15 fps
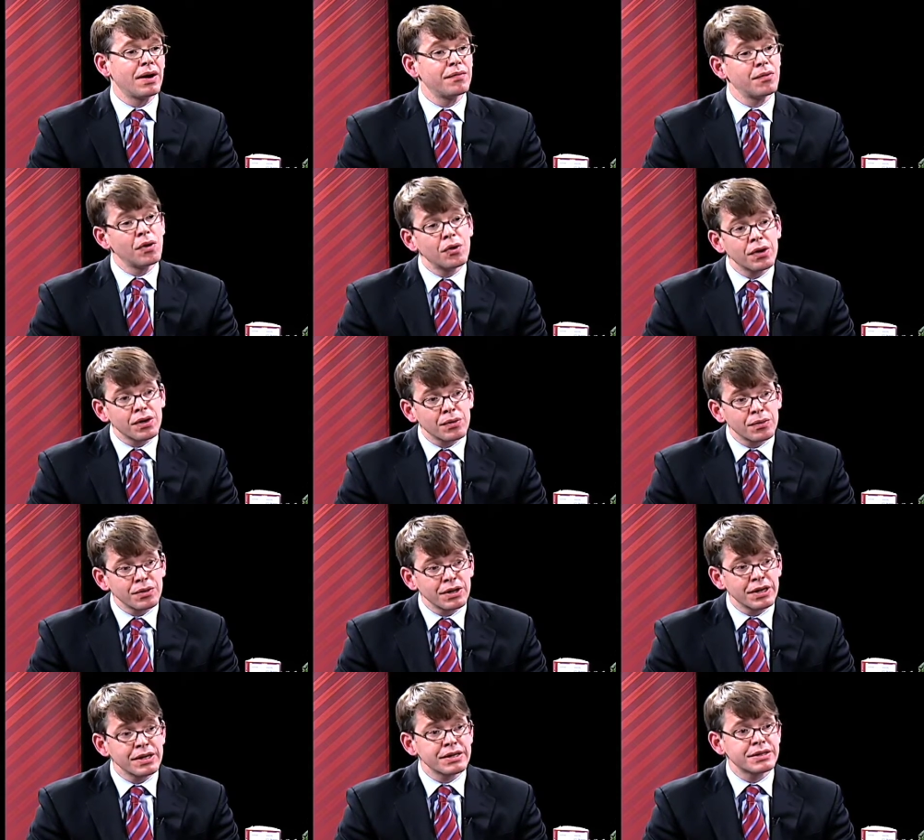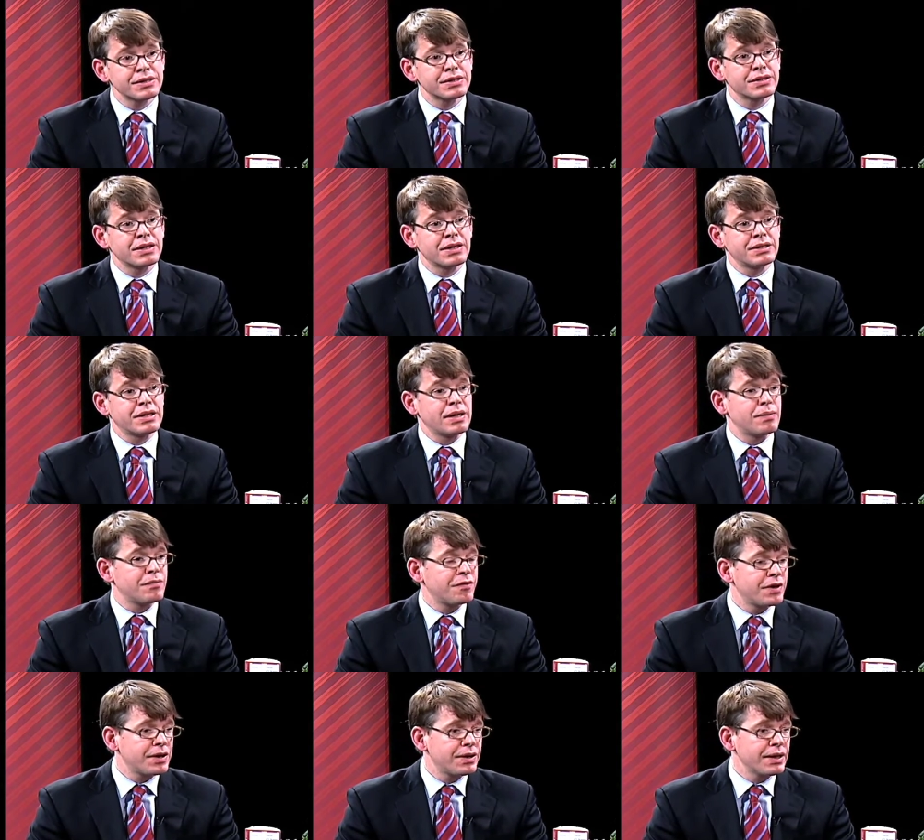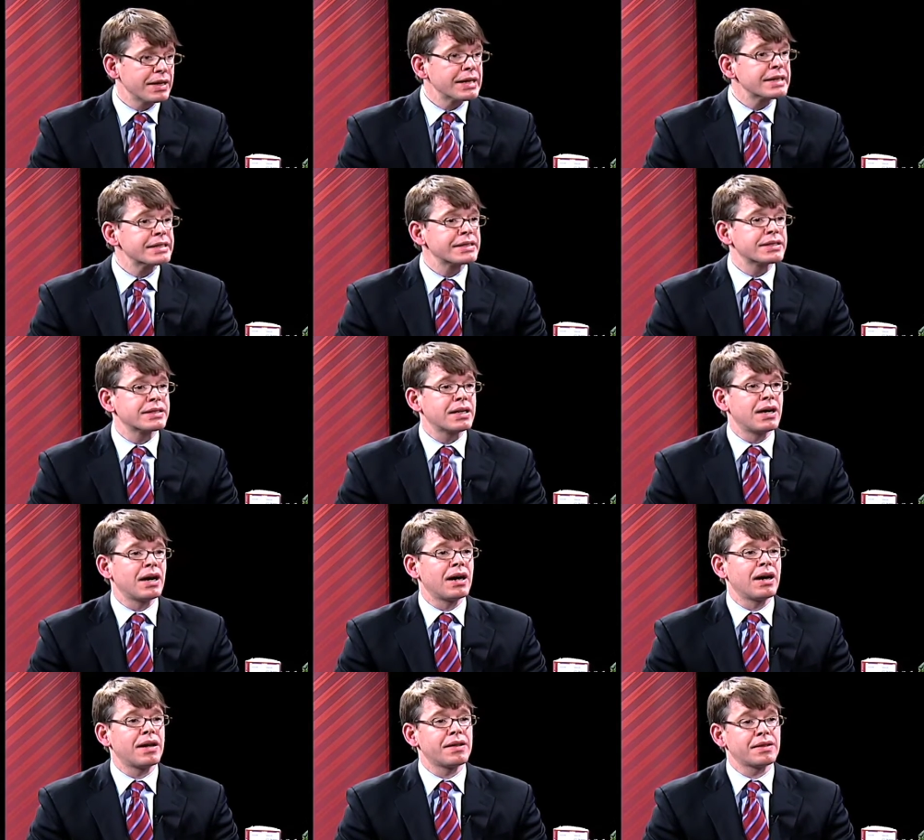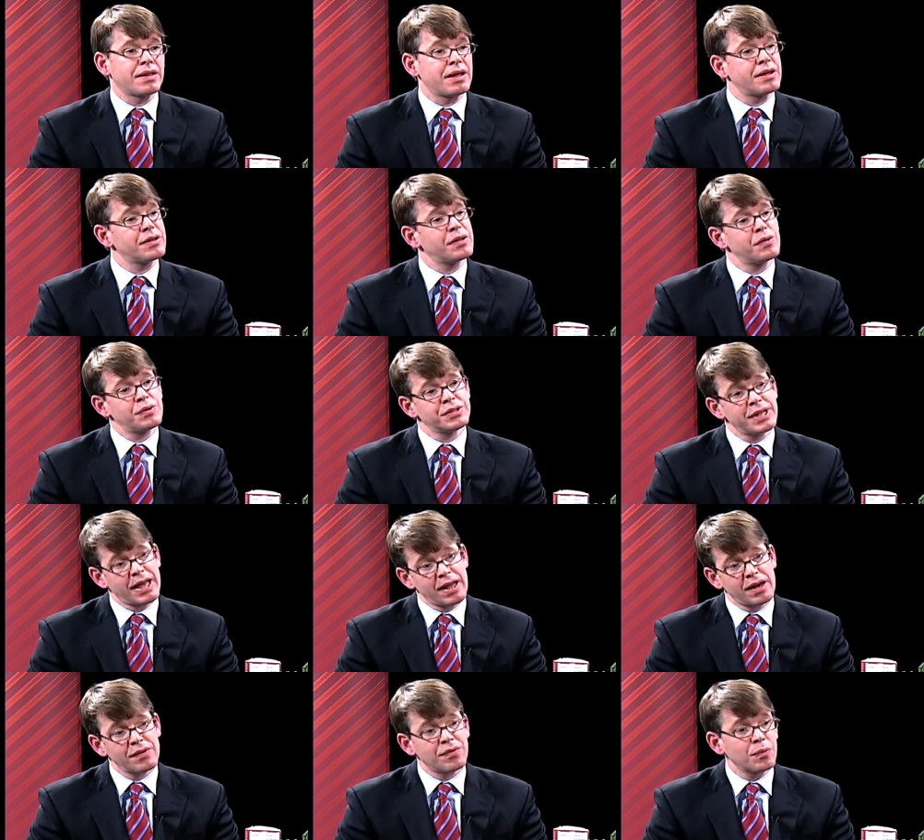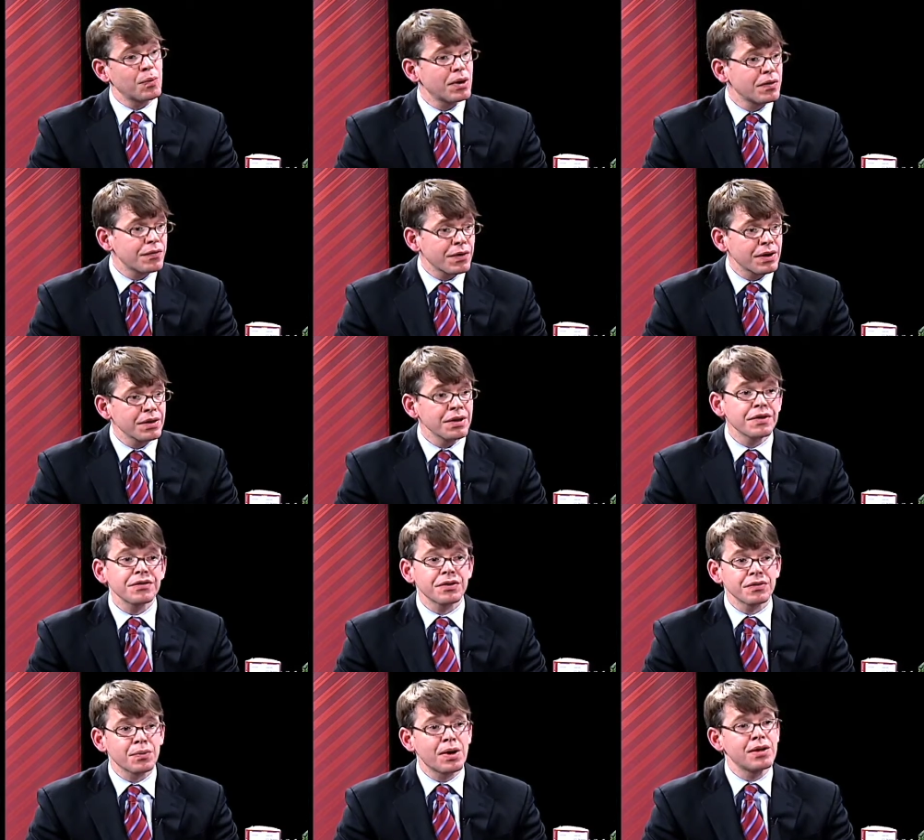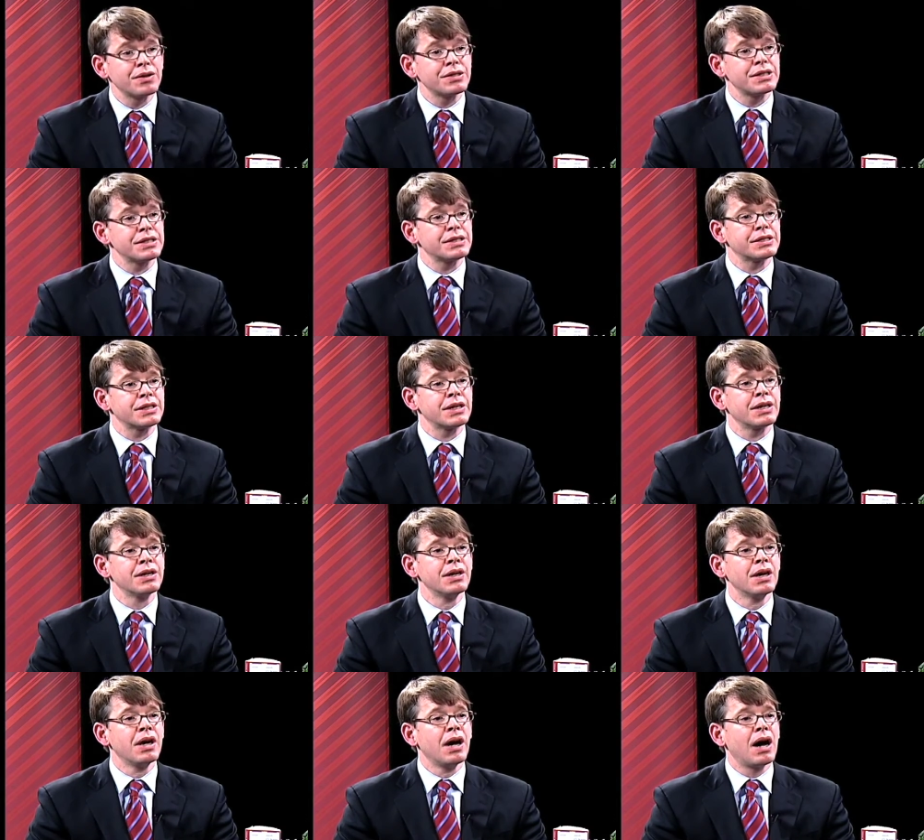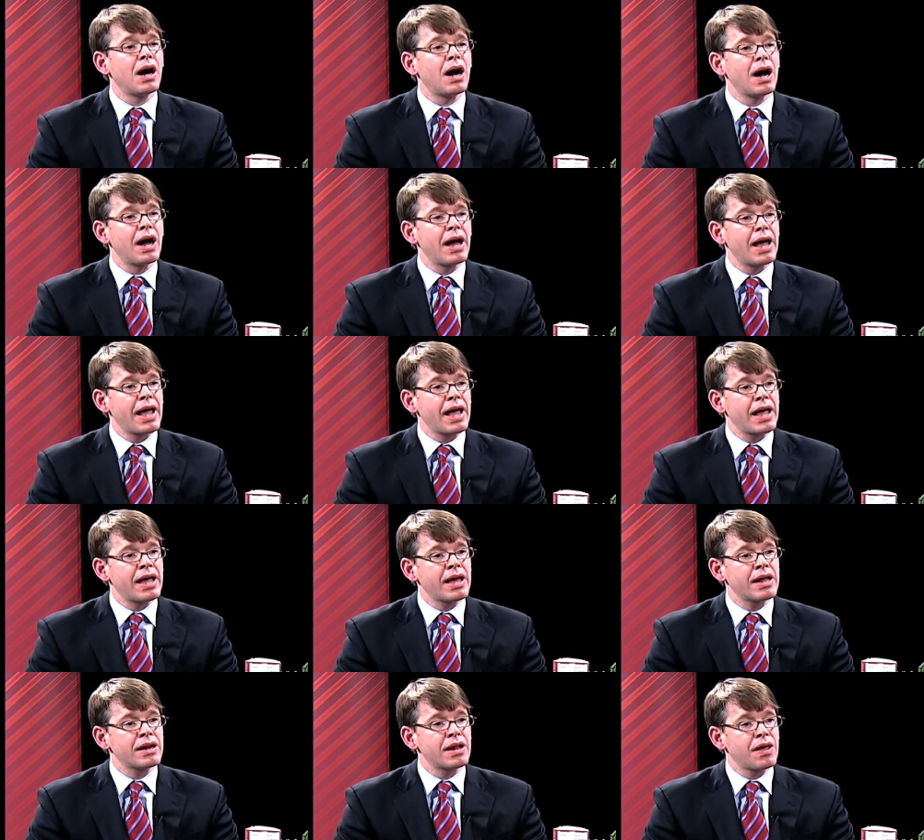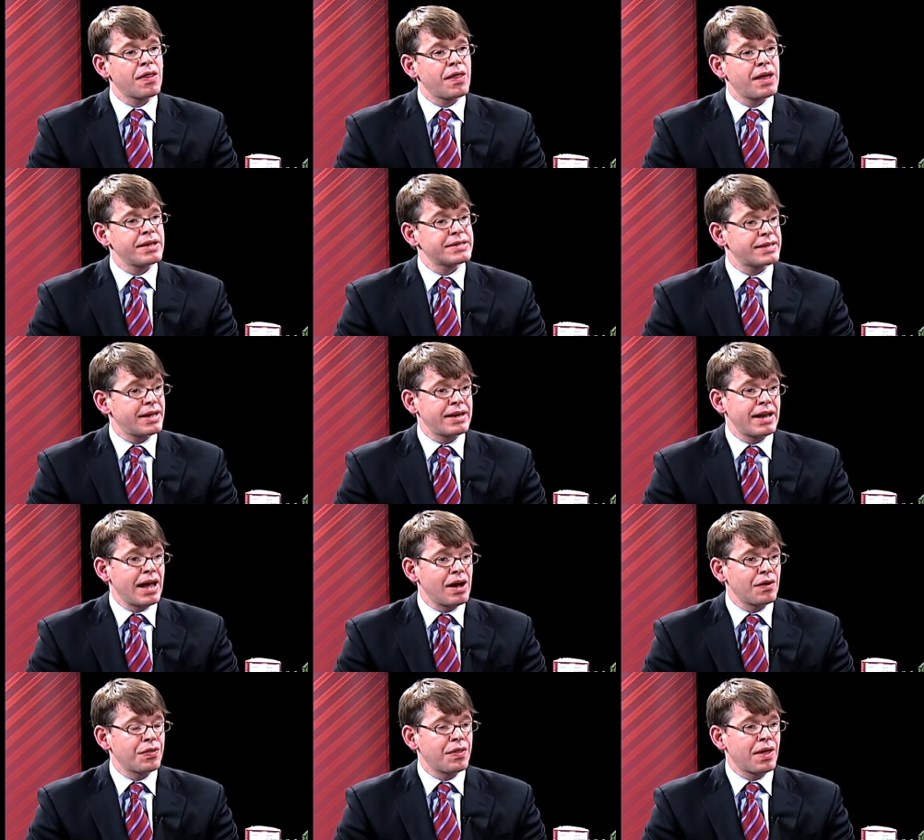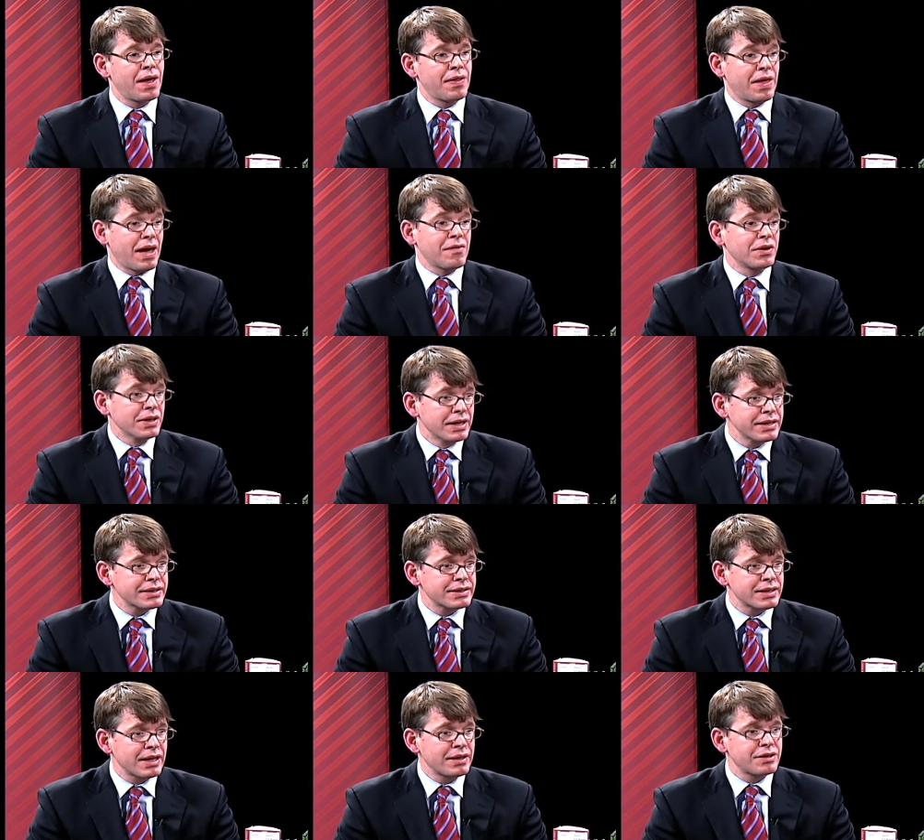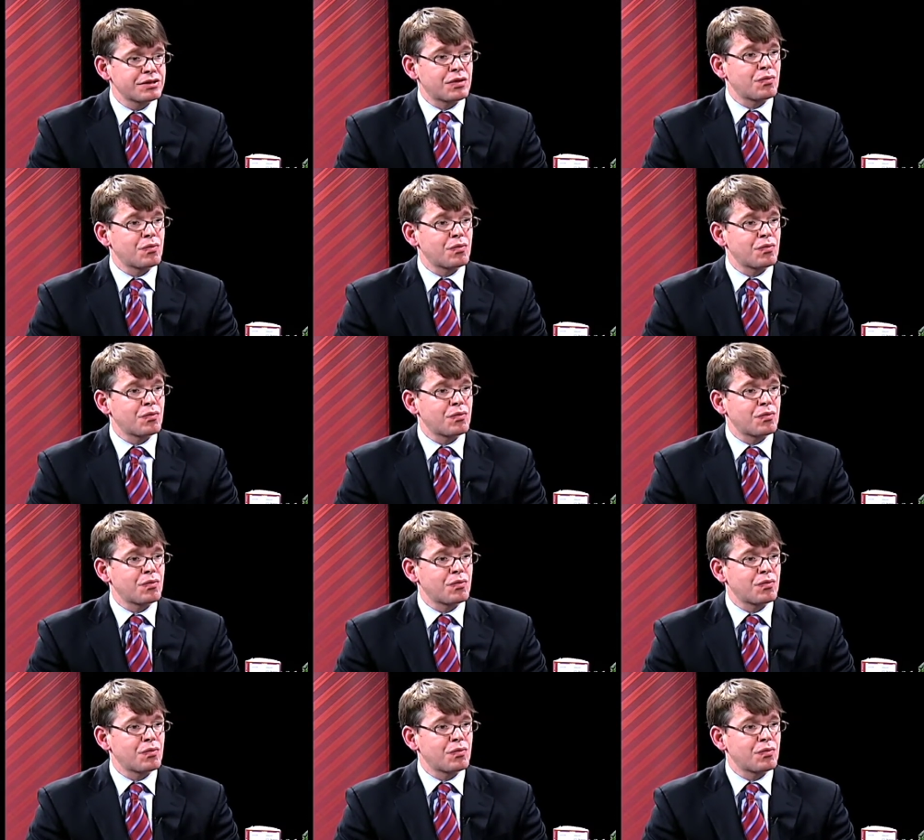voting lists, DMV lists. I think they do TANF and welfare lists as well in D.C. And they send out, they have a list, and there's a